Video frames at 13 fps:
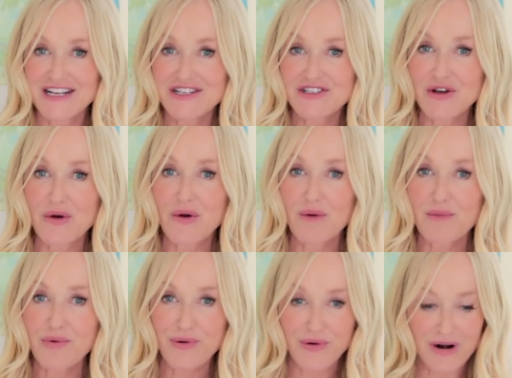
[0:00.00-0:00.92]
So
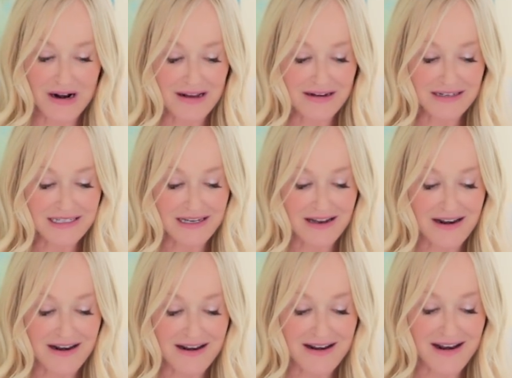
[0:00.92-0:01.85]
product
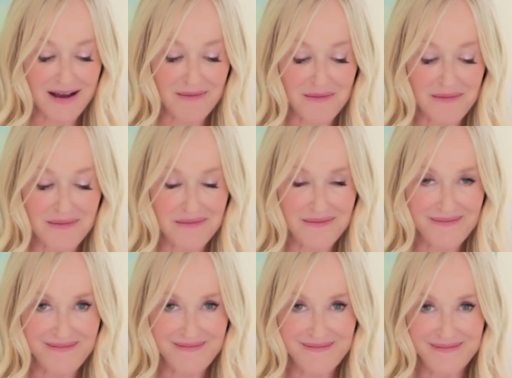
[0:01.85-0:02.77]

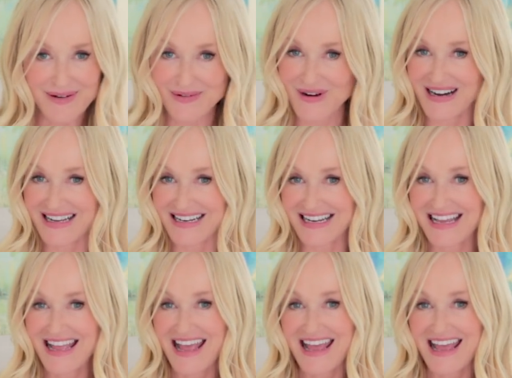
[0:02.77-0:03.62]
number one.